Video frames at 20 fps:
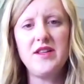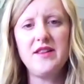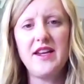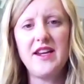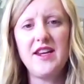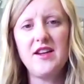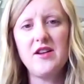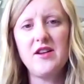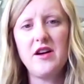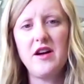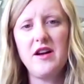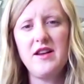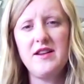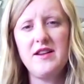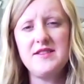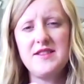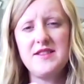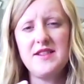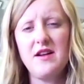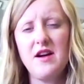Like,
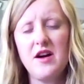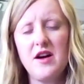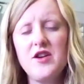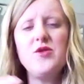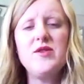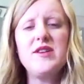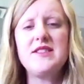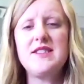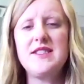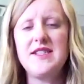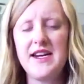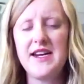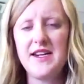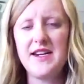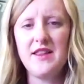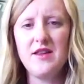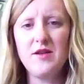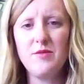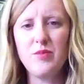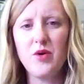are you
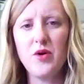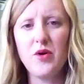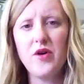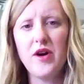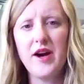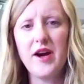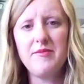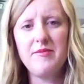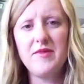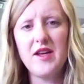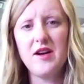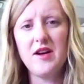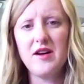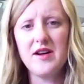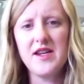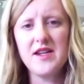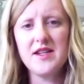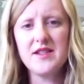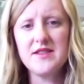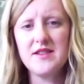extending the program that
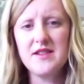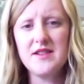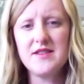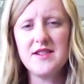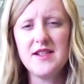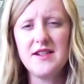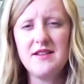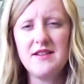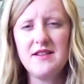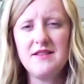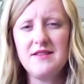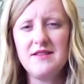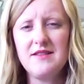already existed?